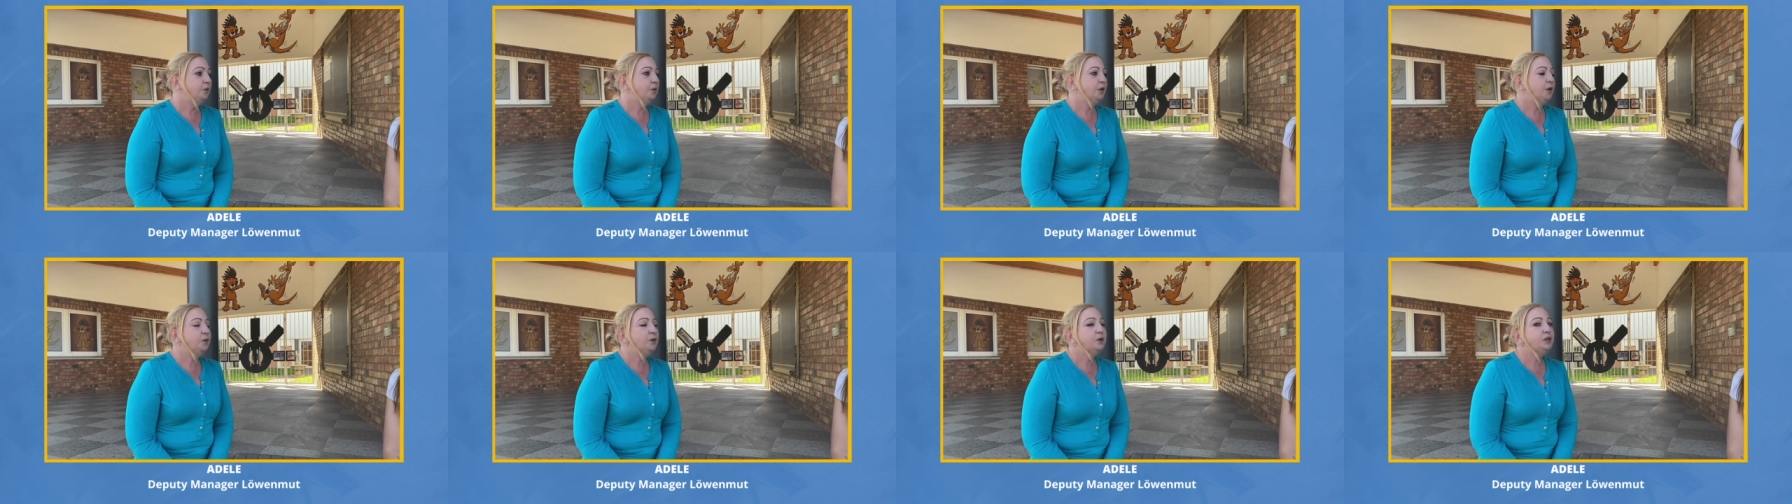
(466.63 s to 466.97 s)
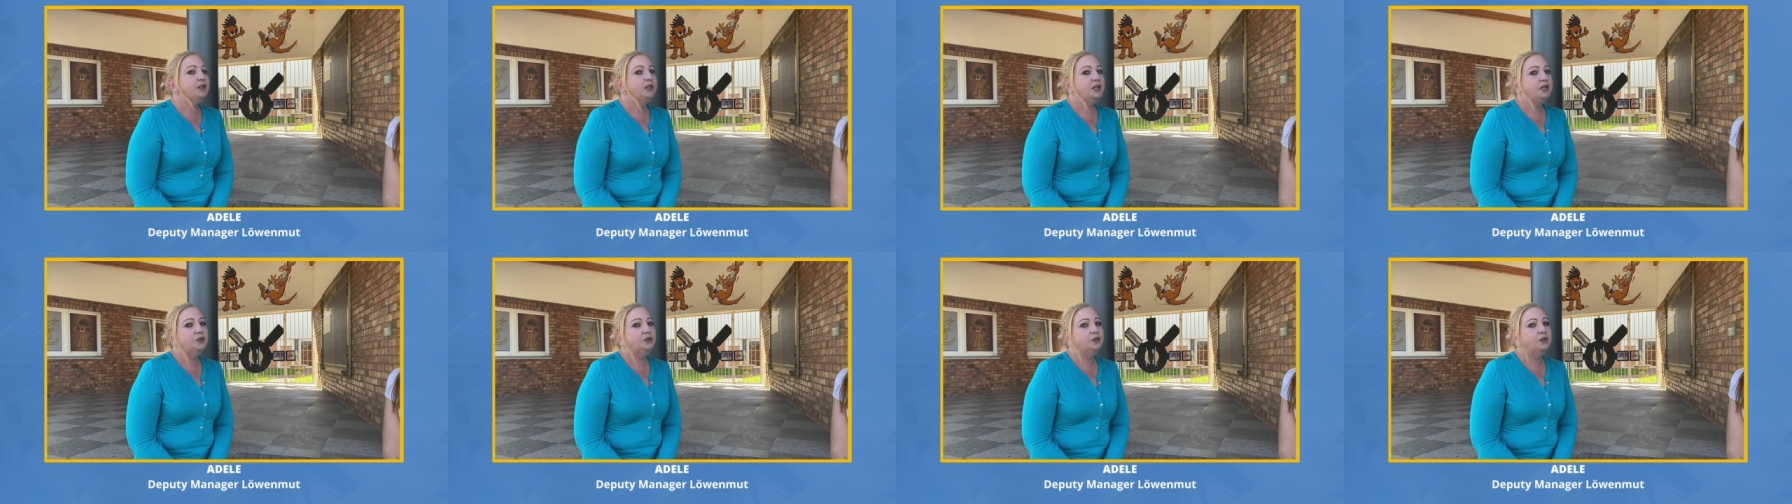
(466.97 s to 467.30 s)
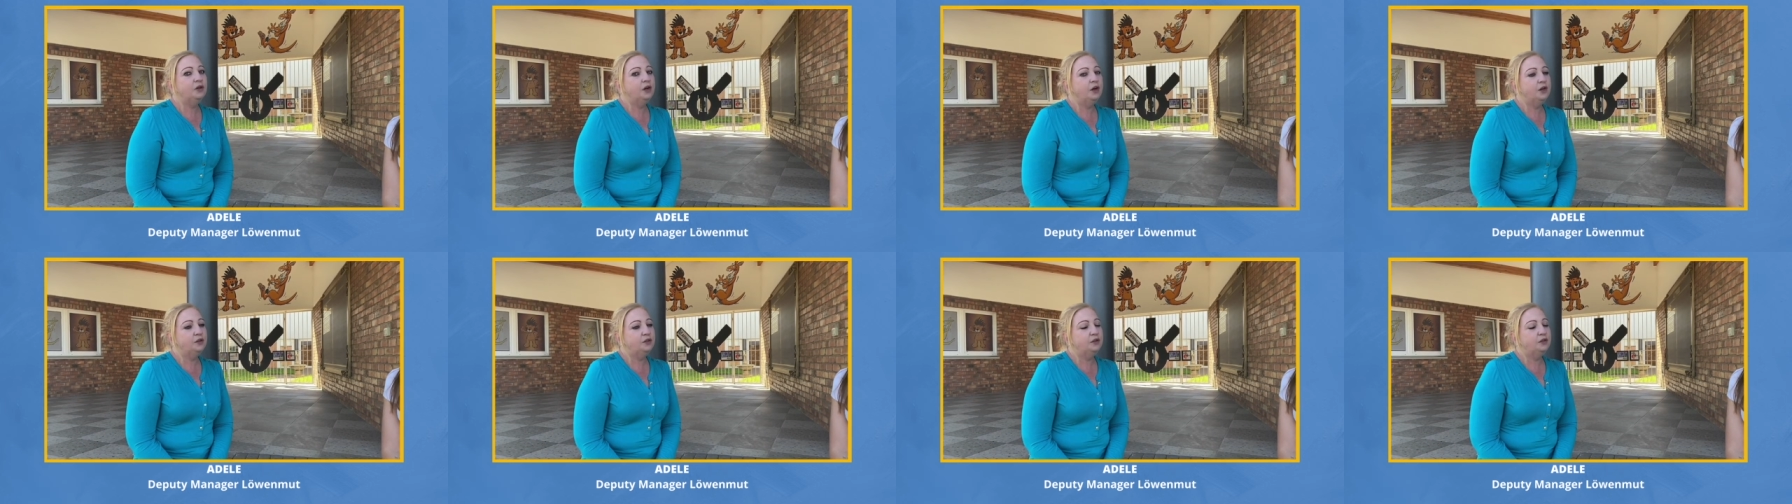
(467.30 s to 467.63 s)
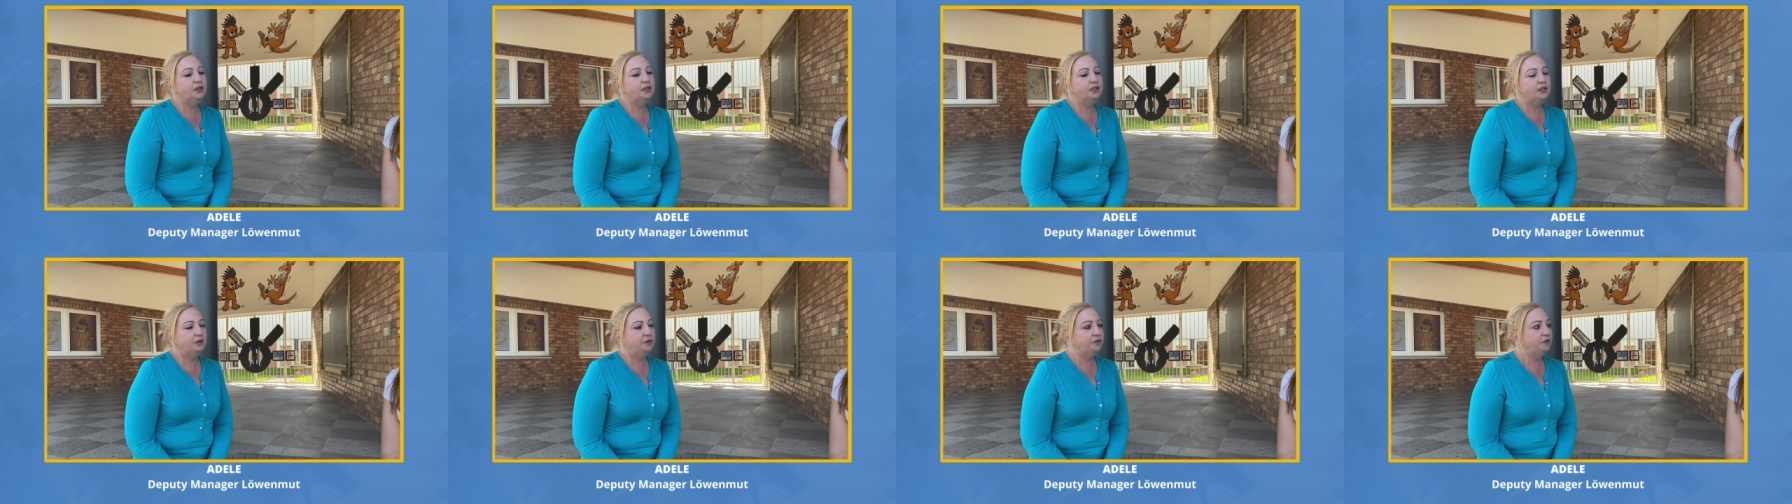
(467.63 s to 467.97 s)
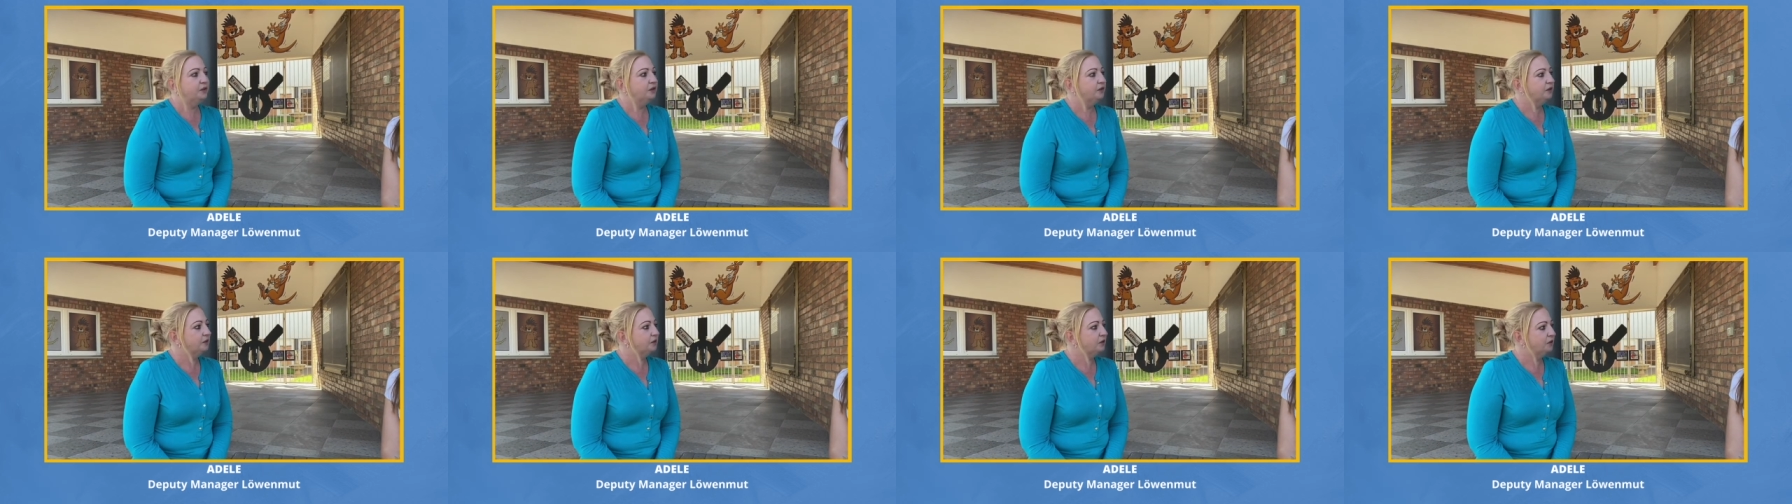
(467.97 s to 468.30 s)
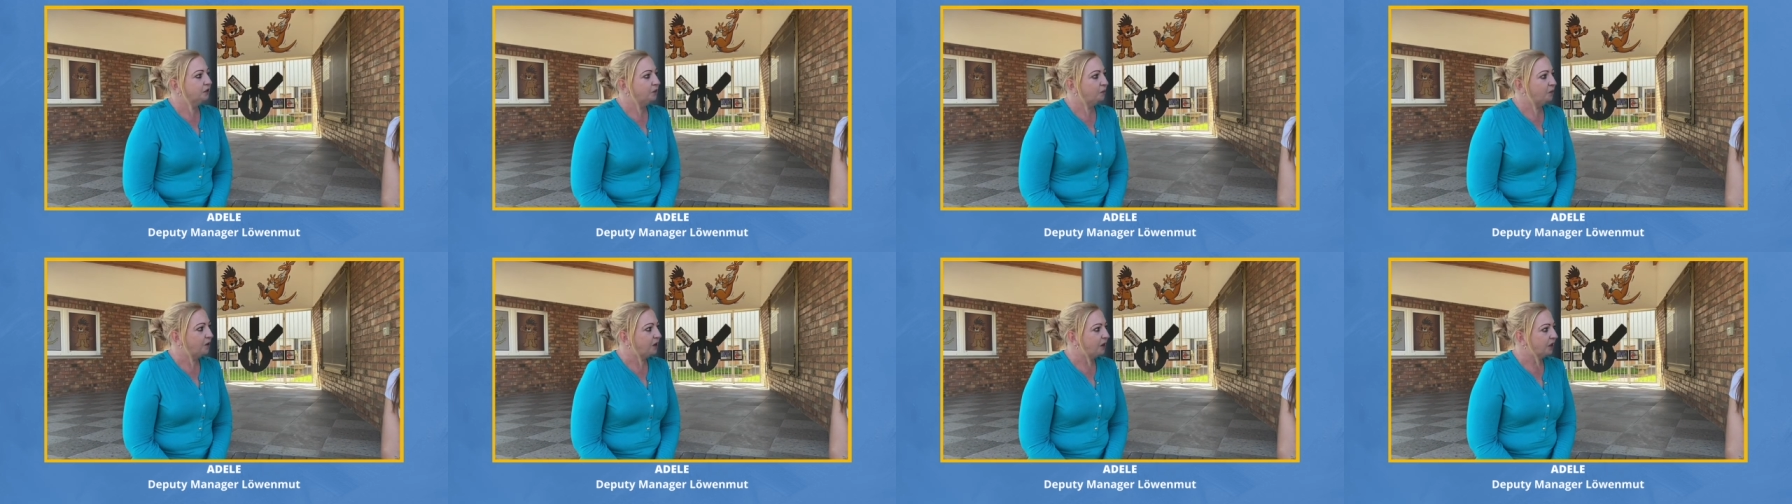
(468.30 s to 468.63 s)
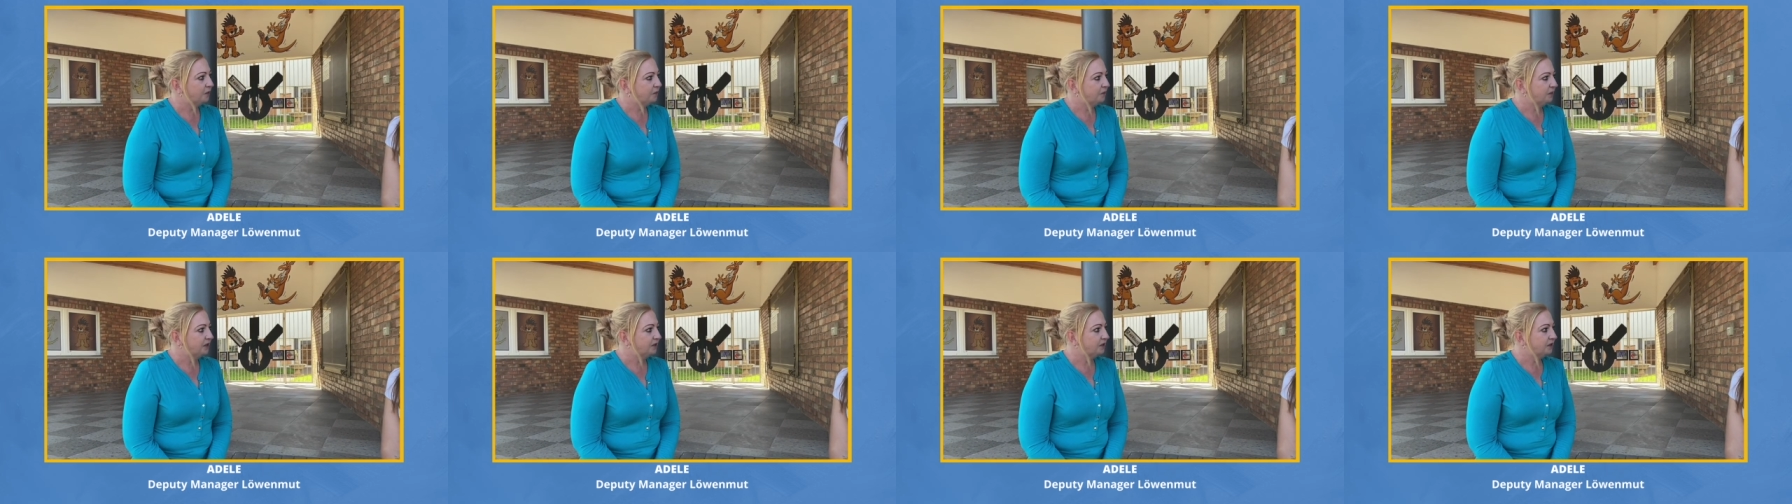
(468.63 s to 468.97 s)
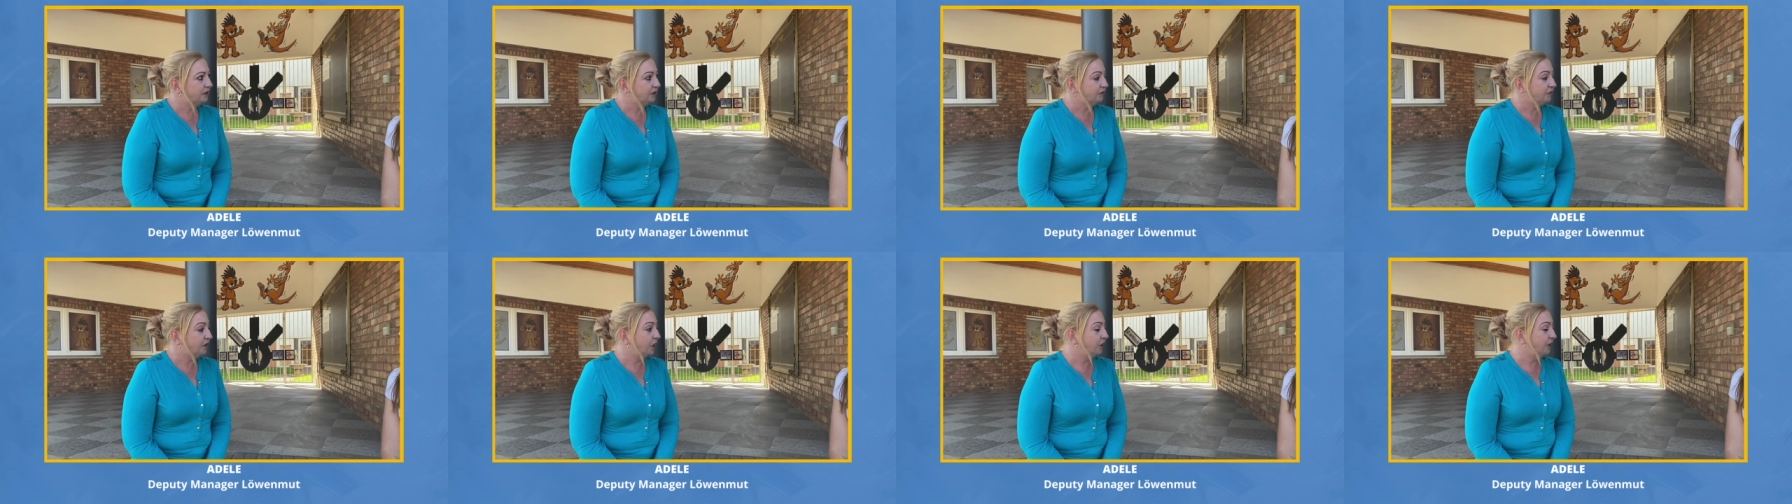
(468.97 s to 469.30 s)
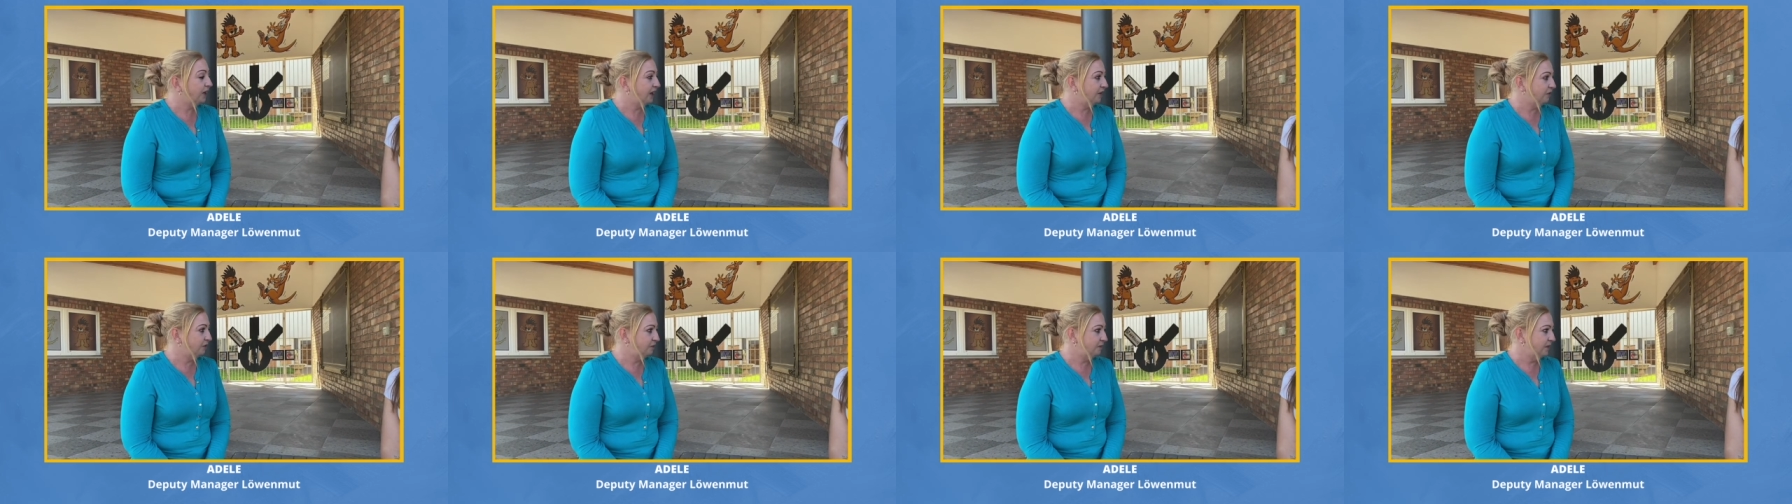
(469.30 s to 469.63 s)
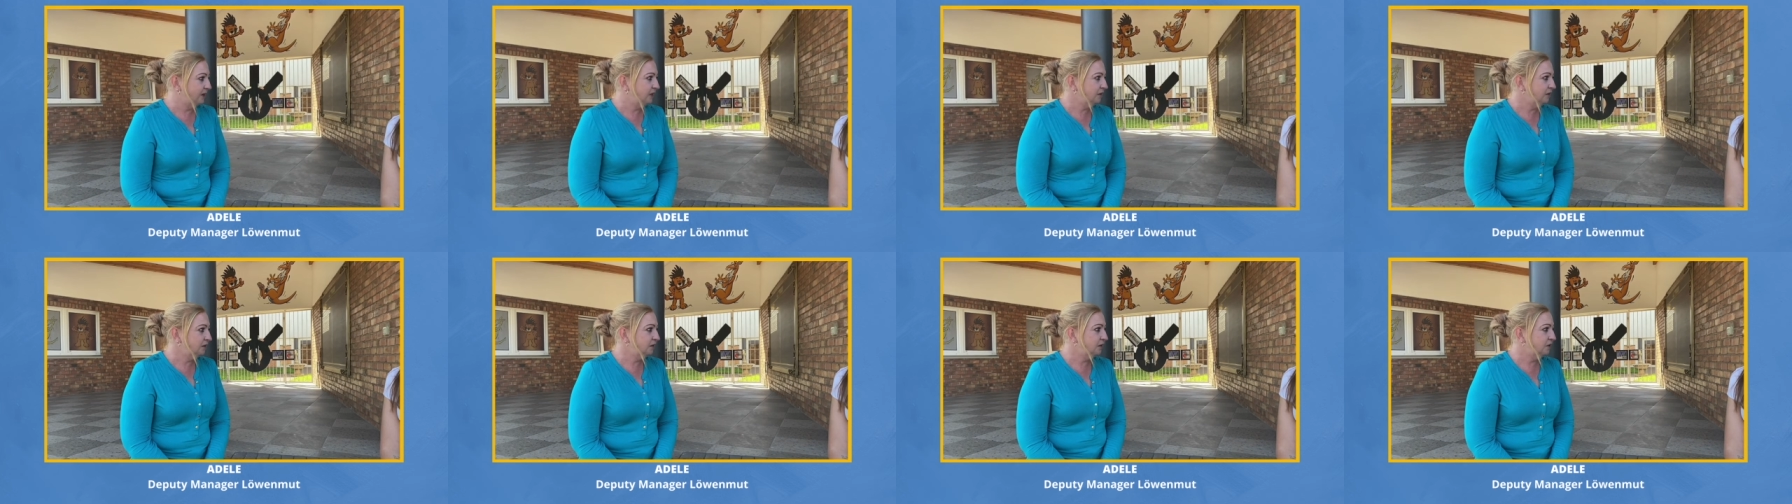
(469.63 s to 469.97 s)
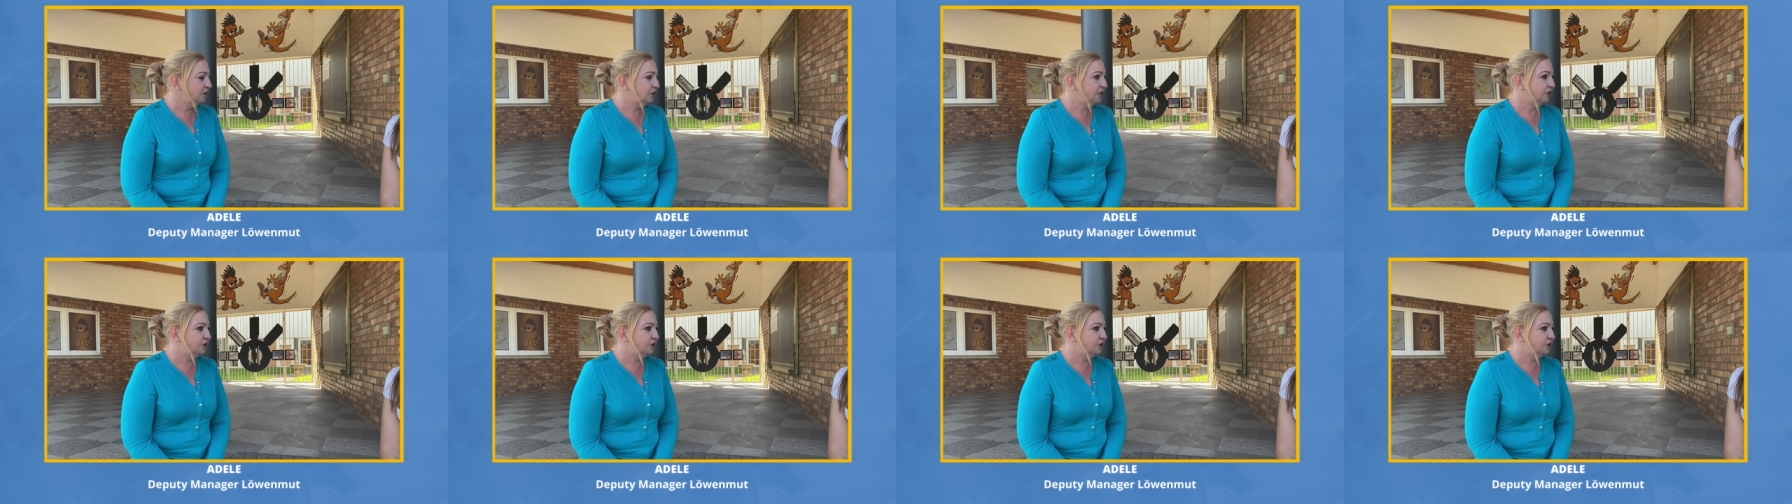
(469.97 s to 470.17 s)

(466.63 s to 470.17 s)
then we would need to go to the different departments of our government